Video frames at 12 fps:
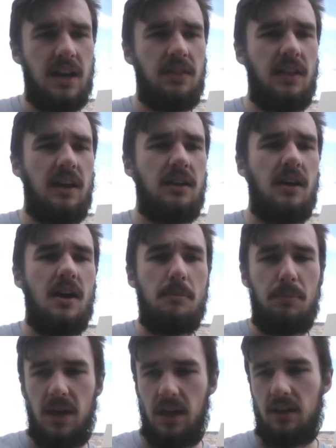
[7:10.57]
And then
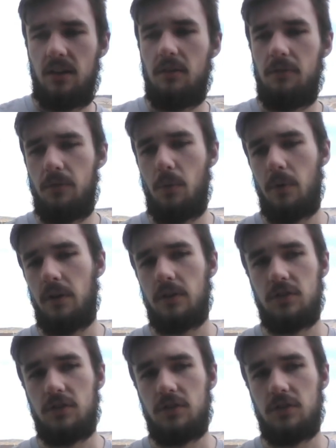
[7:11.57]
pink for